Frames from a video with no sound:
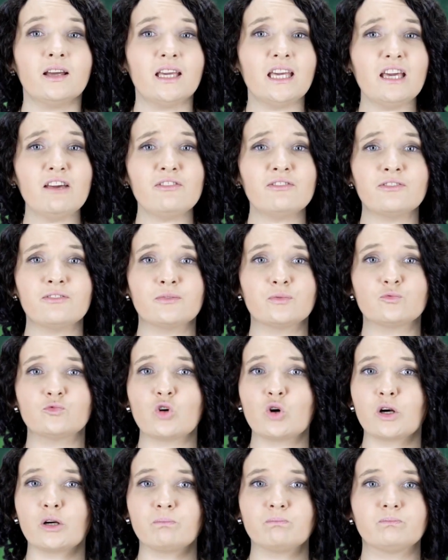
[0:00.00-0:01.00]
If,
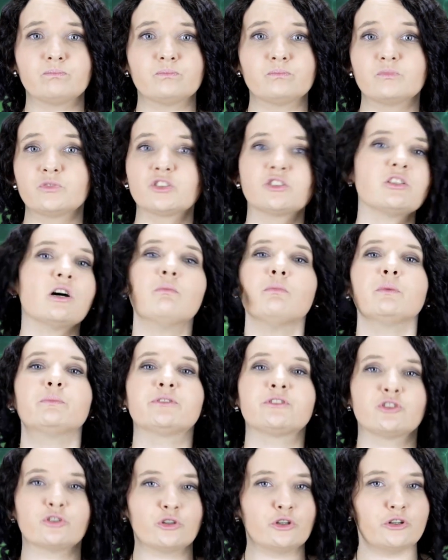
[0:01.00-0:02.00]
for some
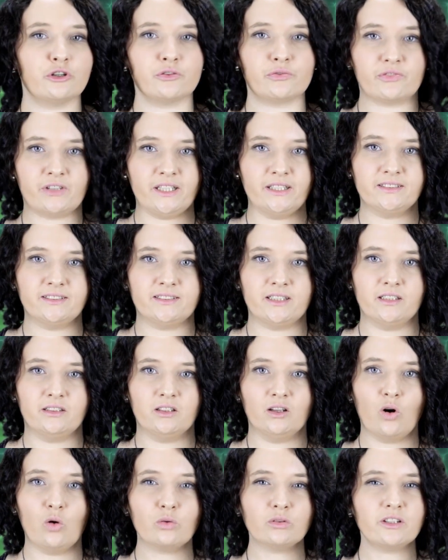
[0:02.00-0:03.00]
absurd
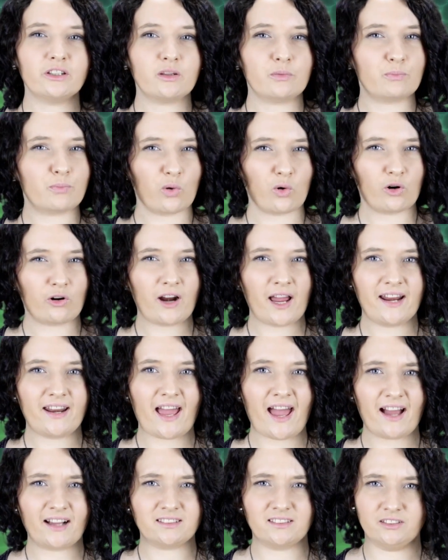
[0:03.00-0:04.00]
reason, only the poor had
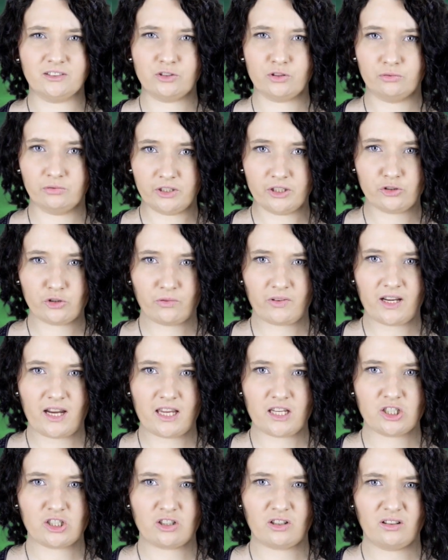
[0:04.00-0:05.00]
access to
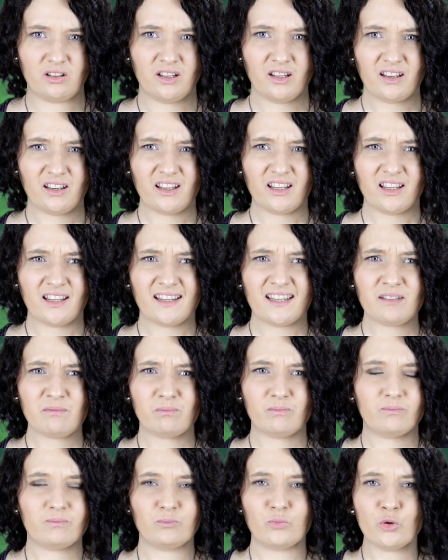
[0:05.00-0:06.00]
rejuvenation, it
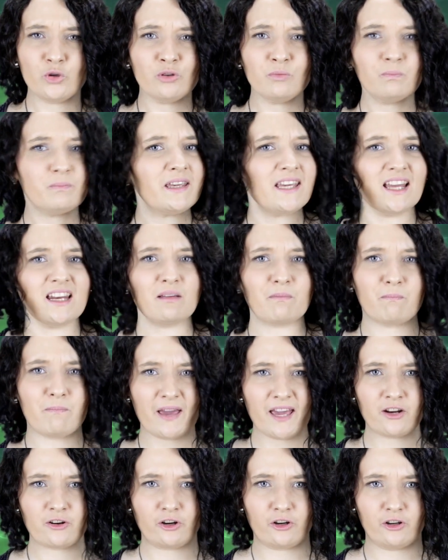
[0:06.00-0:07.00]
wouldn't be any
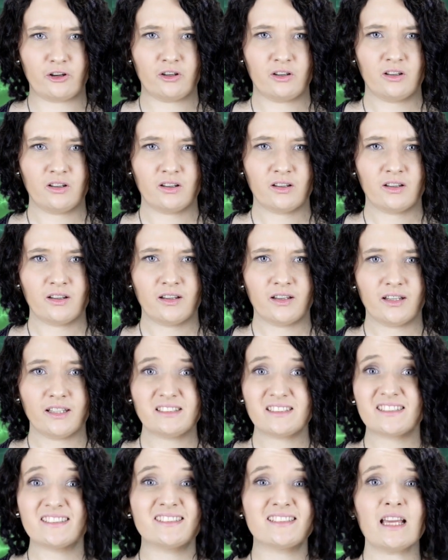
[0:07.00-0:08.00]
better.
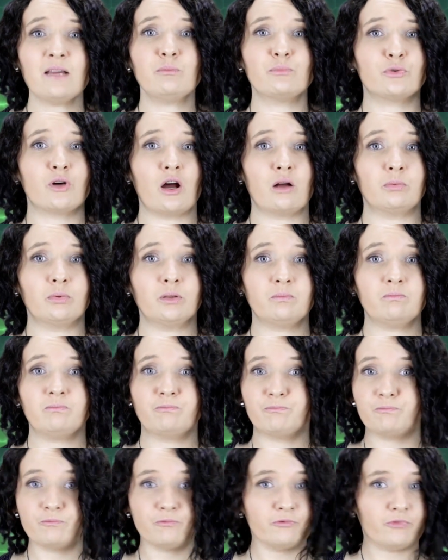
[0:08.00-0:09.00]
It's the same
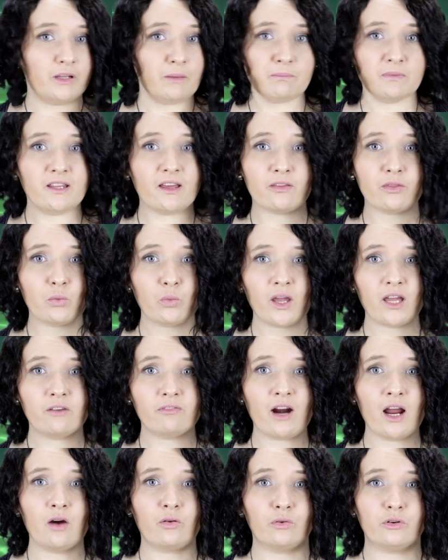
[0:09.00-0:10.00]
problem, flip the other way
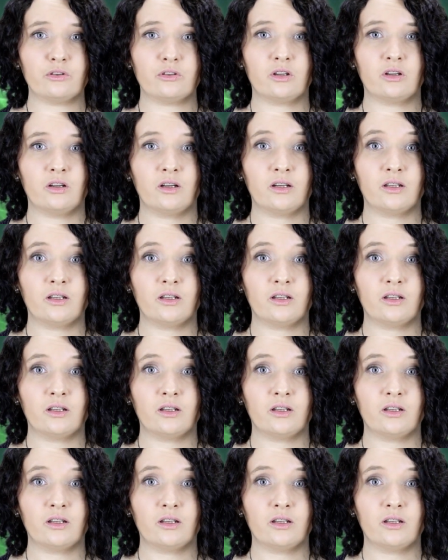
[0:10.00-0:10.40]
around.